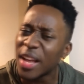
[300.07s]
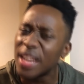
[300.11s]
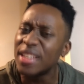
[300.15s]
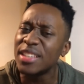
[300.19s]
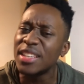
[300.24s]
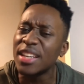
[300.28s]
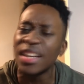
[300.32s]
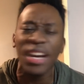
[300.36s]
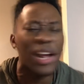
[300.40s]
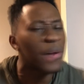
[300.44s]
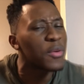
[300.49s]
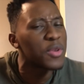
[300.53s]
I
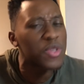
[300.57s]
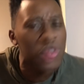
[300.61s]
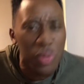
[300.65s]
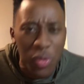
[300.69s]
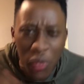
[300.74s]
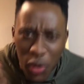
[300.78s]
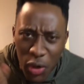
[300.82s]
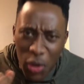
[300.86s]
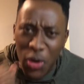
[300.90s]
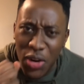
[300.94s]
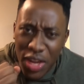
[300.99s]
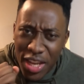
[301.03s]
did it. I was
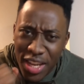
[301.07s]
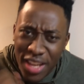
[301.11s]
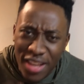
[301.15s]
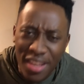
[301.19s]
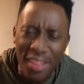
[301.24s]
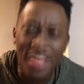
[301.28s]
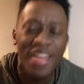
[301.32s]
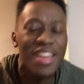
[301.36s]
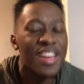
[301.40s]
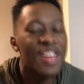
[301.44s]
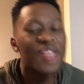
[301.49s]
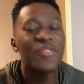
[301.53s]

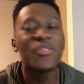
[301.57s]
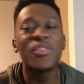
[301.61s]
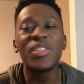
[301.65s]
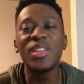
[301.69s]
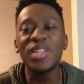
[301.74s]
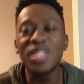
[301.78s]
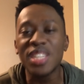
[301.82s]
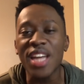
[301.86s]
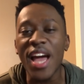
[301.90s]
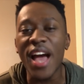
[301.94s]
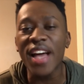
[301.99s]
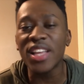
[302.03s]
rooting for
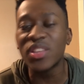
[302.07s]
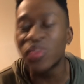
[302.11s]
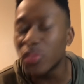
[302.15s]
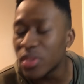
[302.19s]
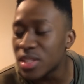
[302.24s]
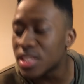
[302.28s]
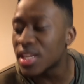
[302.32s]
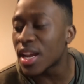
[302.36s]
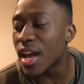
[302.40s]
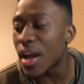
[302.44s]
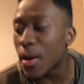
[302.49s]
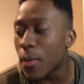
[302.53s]
the
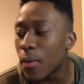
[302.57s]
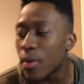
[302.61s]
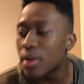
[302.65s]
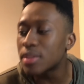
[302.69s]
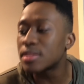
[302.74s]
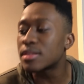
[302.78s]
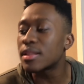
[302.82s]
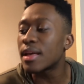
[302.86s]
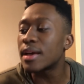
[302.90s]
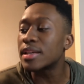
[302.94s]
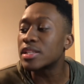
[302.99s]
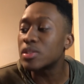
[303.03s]
Jacksonville
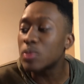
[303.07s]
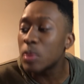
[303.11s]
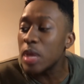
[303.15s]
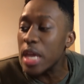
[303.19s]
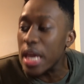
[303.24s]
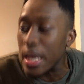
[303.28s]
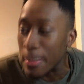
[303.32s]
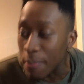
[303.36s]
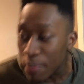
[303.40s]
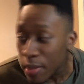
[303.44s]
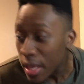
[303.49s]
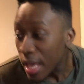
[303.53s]
Jaguars last
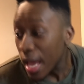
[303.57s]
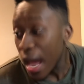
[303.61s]
week.